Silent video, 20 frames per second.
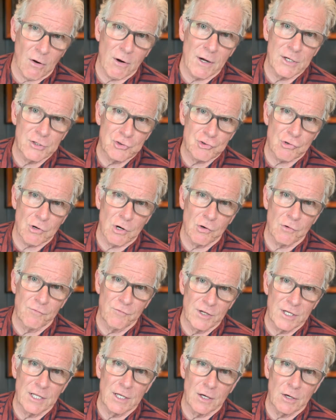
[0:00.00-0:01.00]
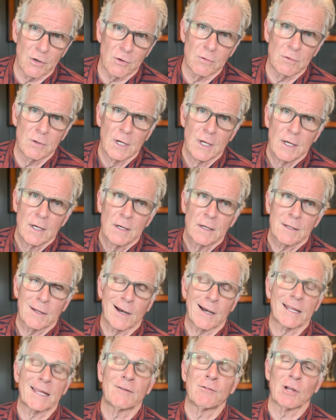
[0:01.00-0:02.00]
intro video,
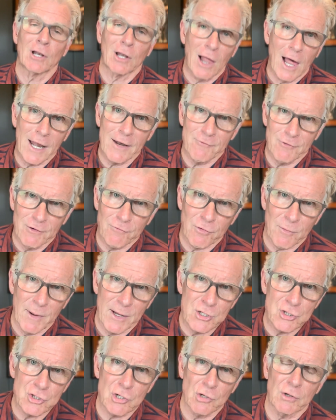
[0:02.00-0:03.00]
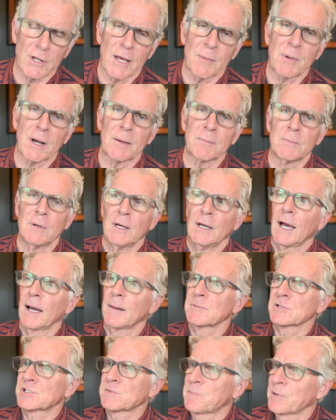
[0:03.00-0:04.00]
I give you a lot of information on that, but I'm
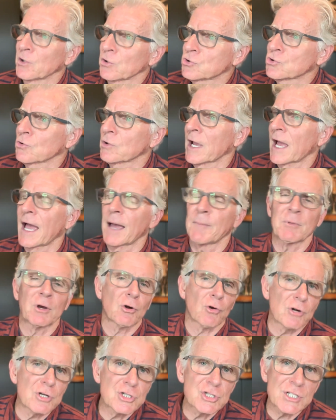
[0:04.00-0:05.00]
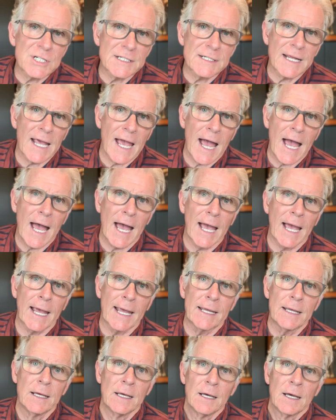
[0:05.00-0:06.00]
a spiritual guy. I'm a Christian
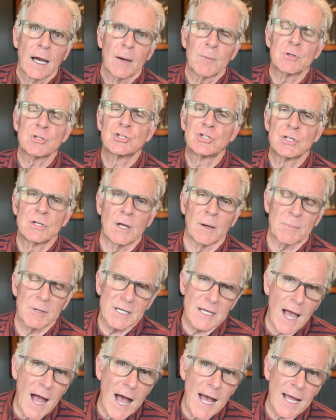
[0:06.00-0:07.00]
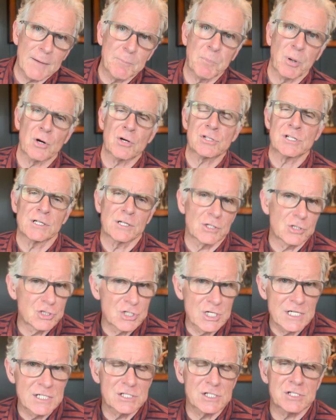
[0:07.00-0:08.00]
guy. I'm a God person, a
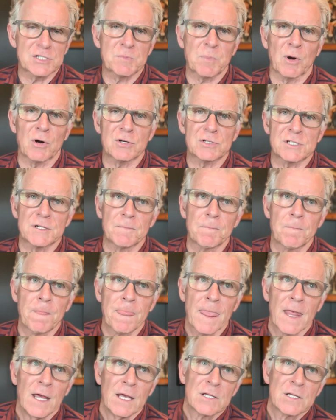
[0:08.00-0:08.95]
Jesus person.